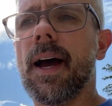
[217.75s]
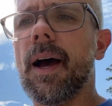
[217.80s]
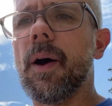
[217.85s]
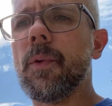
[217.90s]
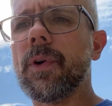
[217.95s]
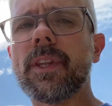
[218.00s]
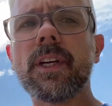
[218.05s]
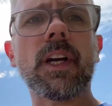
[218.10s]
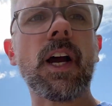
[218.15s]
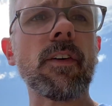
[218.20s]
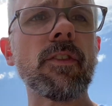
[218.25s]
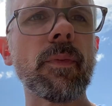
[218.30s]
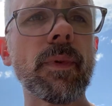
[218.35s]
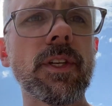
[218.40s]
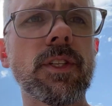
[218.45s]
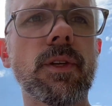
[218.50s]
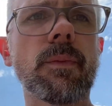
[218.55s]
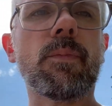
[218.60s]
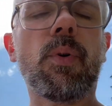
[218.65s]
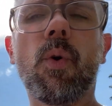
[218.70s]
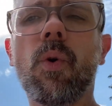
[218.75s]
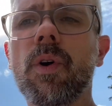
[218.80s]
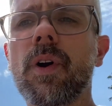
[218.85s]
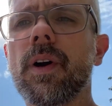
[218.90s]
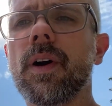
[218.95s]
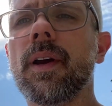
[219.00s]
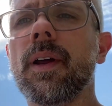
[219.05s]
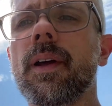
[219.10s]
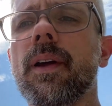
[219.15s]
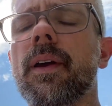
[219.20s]
with the government
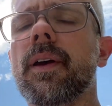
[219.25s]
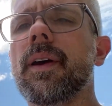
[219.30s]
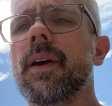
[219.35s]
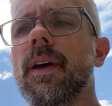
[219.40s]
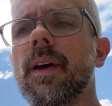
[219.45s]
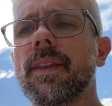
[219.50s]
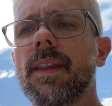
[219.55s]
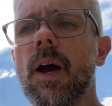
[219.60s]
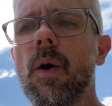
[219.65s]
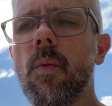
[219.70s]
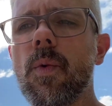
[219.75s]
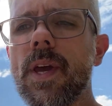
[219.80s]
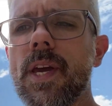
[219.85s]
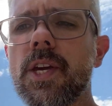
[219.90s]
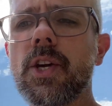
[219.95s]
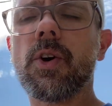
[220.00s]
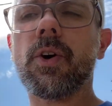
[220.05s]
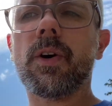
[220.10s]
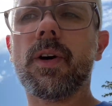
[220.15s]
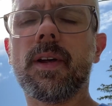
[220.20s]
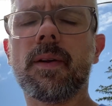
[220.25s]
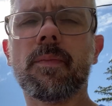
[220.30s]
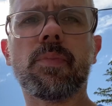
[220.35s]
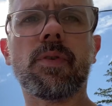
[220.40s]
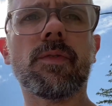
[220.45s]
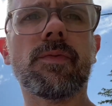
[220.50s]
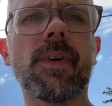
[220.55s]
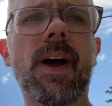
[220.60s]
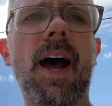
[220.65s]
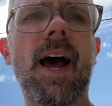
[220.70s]
support, that we could
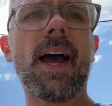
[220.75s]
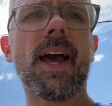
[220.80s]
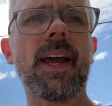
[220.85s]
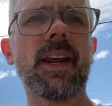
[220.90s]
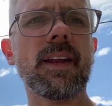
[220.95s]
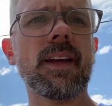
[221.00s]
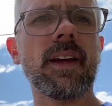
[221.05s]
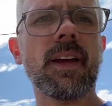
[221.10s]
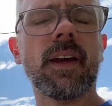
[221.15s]
provide